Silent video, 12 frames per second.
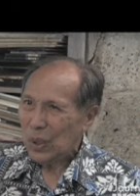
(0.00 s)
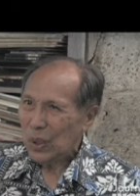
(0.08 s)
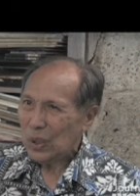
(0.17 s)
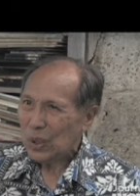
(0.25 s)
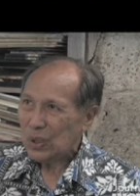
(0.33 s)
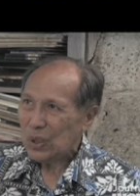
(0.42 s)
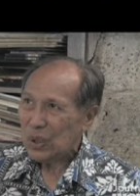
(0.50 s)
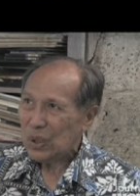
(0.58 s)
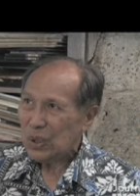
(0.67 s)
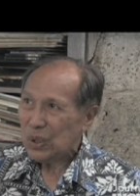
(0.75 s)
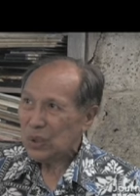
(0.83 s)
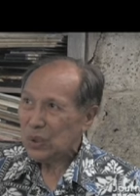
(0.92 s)
And he
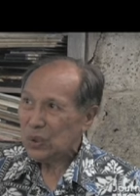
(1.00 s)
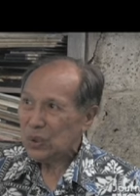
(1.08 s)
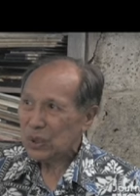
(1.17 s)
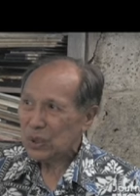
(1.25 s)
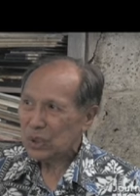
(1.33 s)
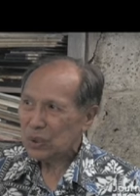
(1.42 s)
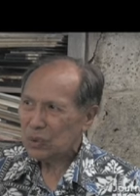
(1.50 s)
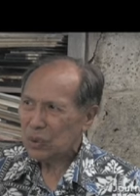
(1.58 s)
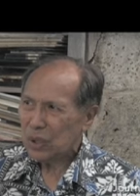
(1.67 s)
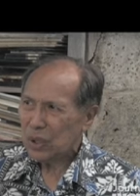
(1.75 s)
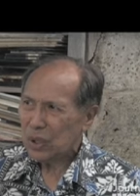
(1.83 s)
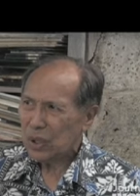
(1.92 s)
said, "You just
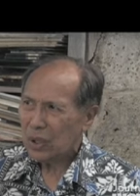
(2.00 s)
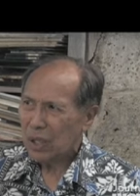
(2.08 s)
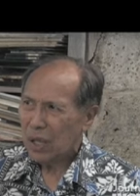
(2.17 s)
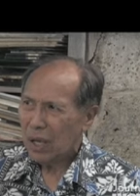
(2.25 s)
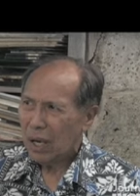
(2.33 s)
won a uh,